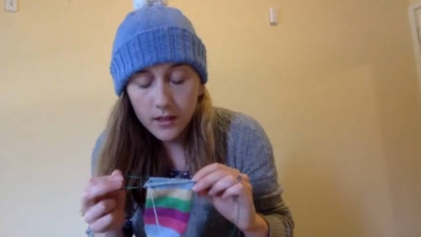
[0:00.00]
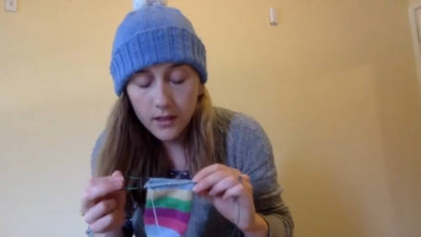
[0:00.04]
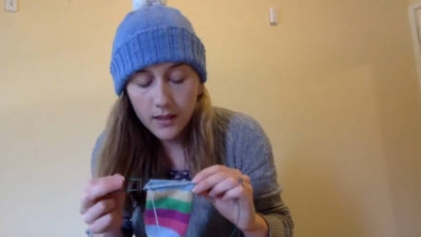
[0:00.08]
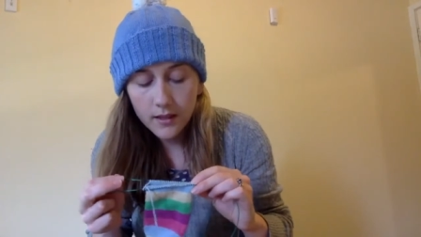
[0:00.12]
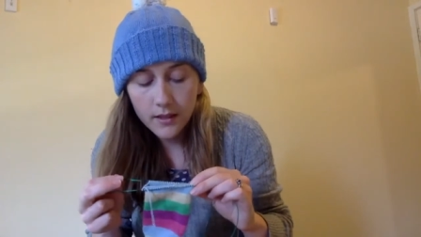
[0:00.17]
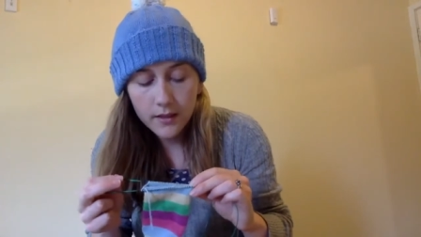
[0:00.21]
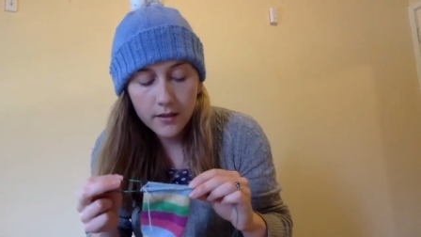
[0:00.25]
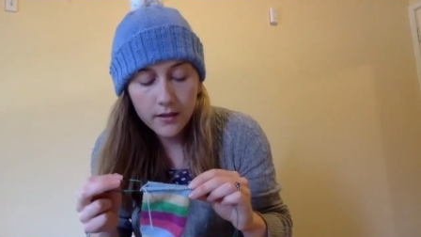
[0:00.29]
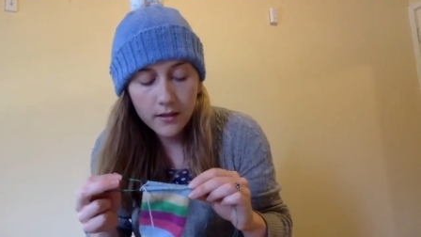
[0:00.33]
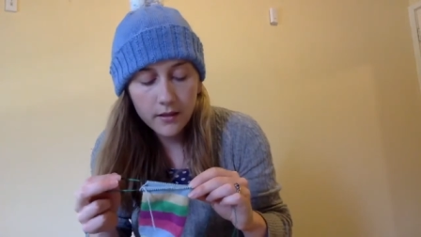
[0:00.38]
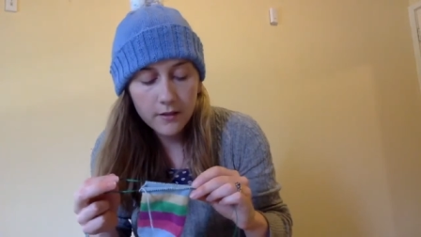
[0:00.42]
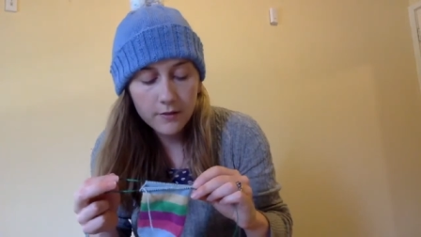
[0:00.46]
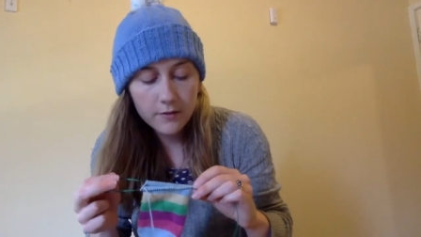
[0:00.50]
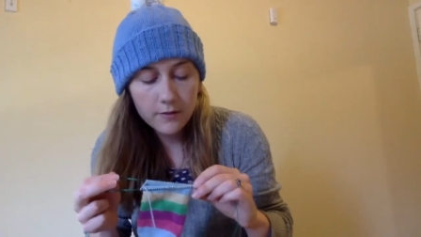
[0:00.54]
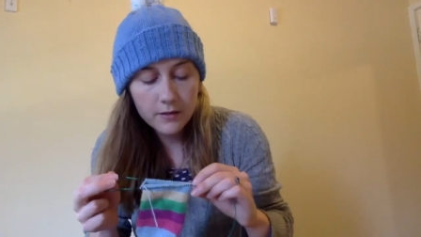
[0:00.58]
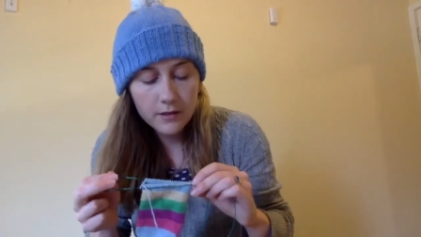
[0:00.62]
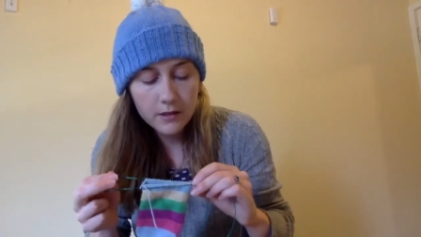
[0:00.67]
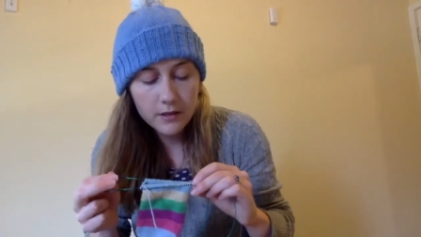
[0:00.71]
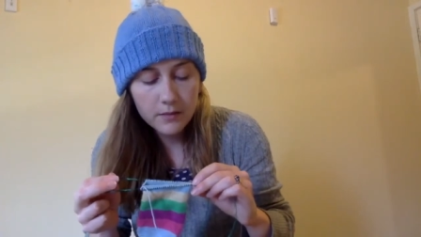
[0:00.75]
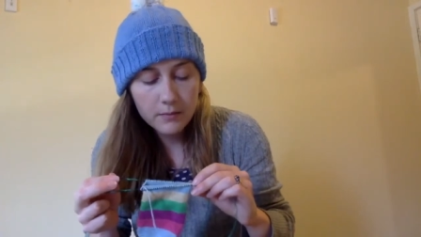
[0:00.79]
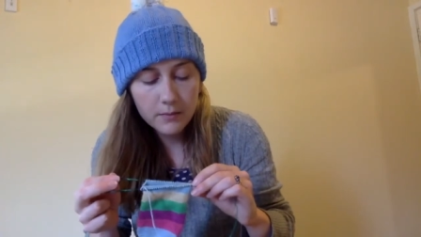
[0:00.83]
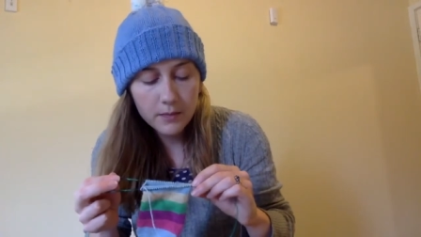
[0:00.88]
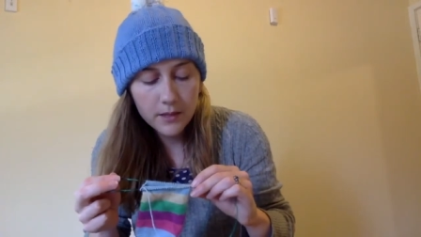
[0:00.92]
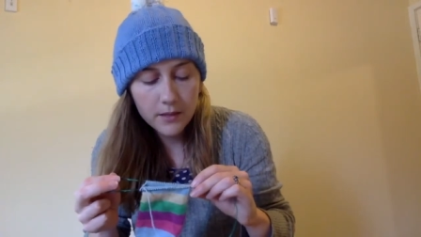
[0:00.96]
And I've
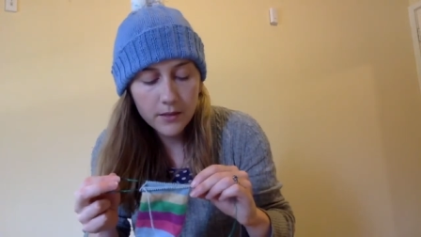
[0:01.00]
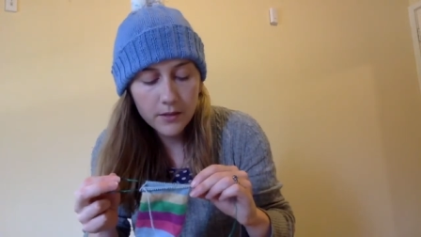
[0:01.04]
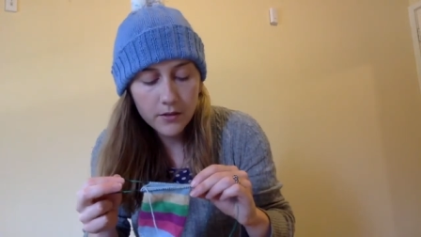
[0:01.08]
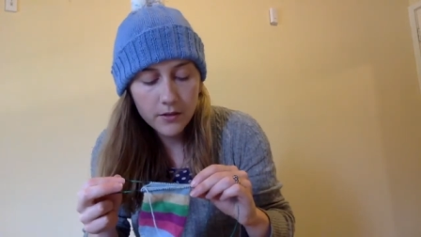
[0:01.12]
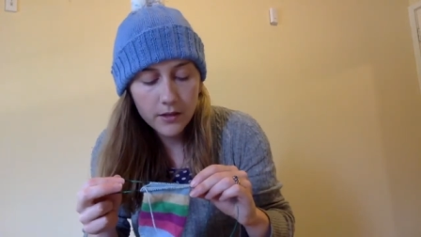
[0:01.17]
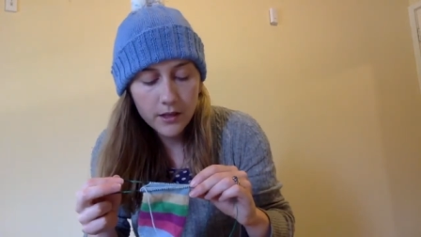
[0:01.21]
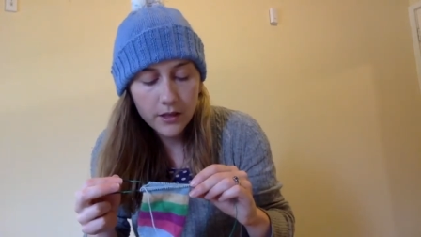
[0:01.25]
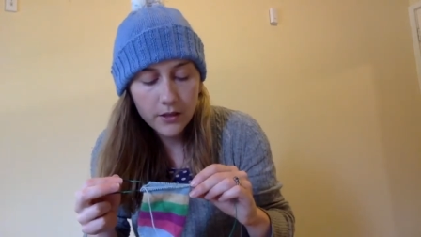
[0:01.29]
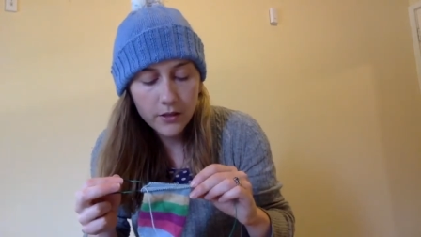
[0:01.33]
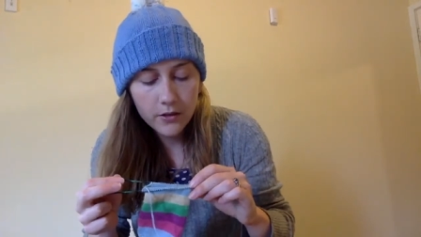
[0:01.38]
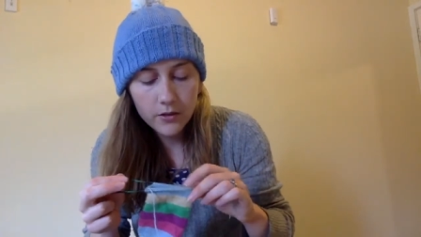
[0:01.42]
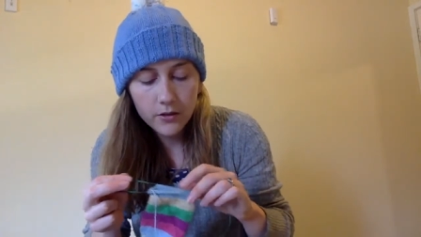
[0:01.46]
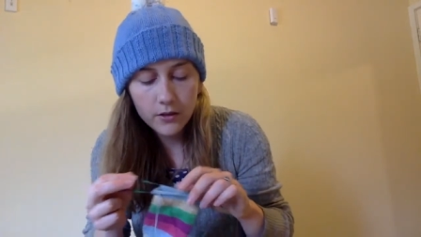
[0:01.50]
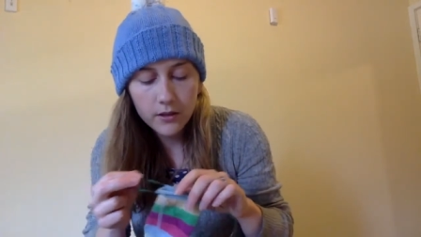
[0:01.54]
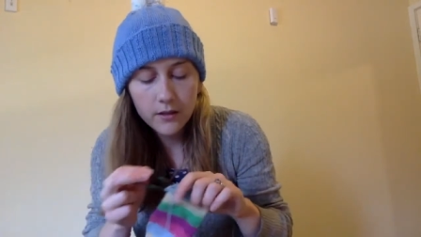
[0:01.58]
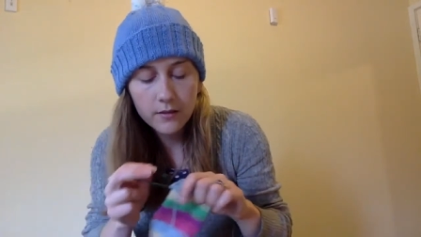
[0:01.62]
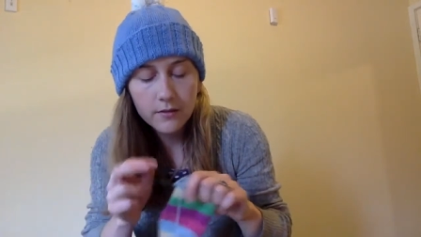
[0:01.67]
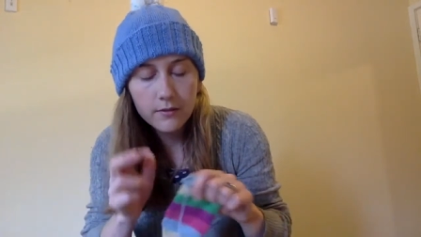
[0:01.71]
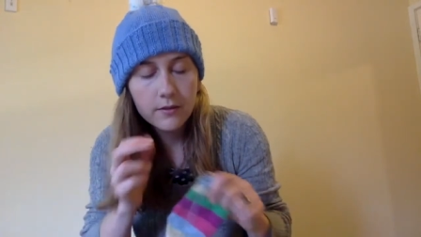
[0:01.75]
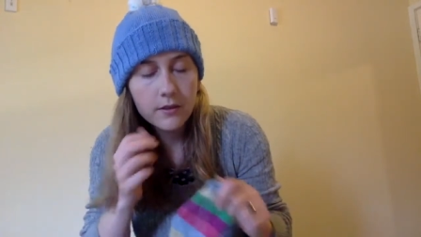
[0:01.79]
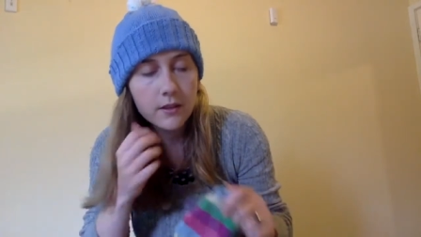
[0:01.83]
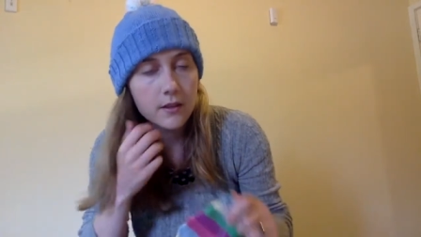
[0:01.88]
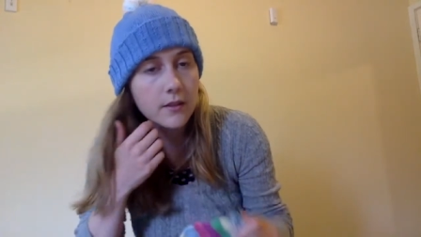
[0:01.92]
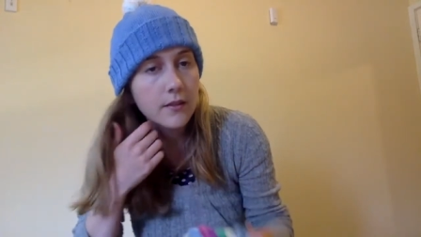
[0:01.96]
been doing yoga
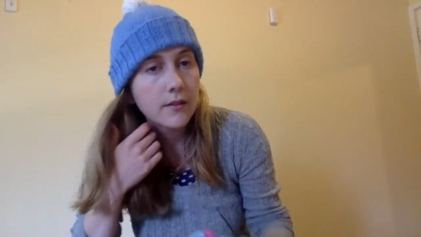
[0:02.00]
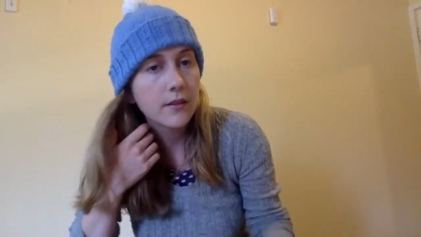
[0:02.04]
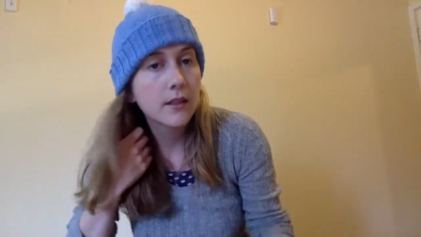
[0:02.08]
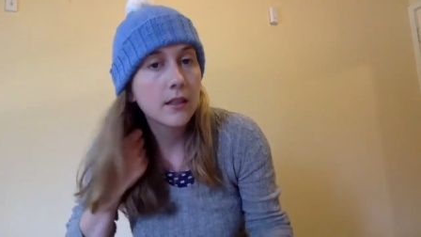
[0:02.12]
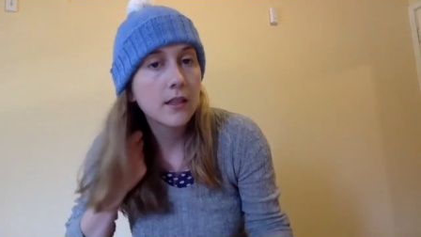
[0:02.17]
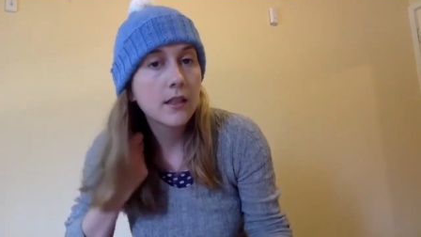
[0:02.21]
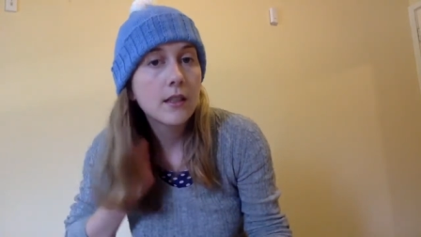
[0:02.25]
for,